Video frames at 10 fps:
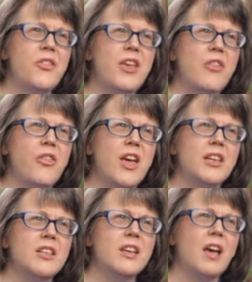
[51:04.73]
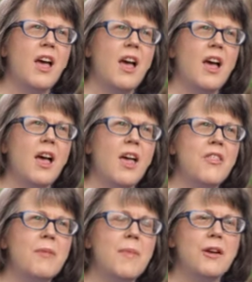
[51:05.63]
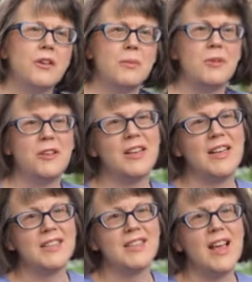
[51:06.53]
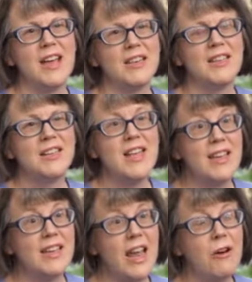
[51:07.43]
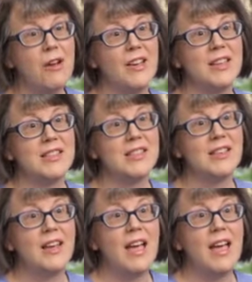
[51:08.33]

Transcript: to think that the medical community is not taking care of us